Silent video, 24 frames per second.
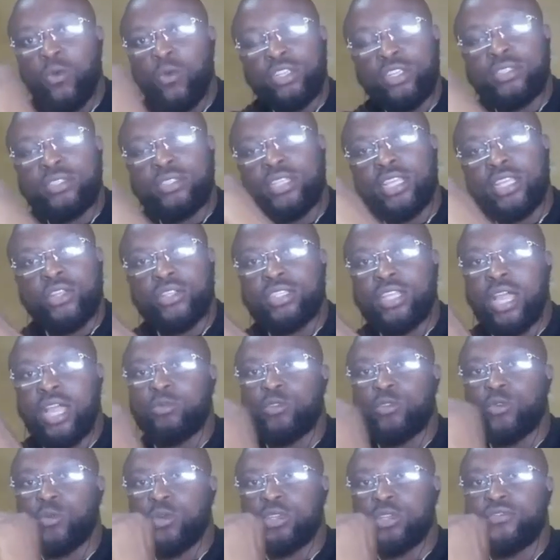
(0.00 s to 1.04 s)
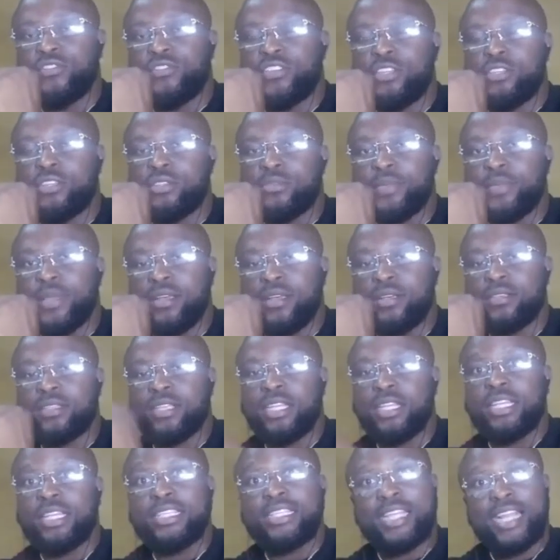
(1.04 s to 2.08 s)
Take your time to watch the videos, because
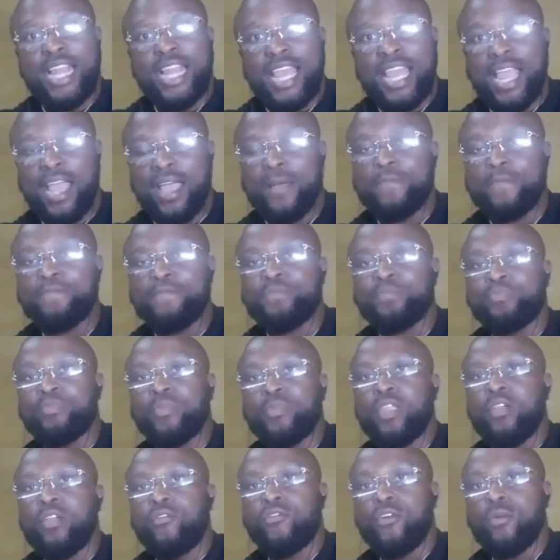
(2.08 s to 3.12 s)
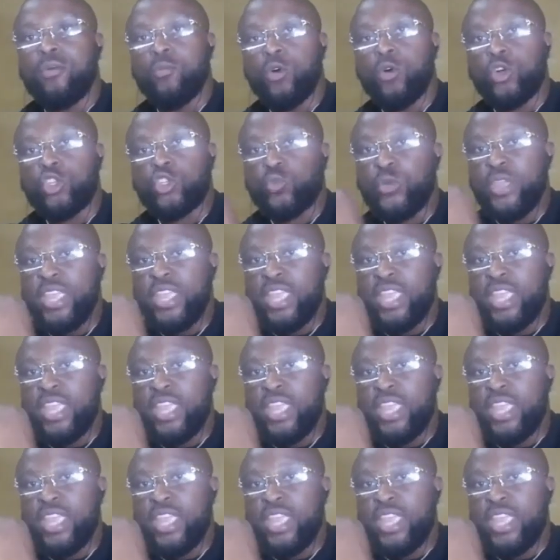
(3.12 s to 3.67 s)
it is clear from what we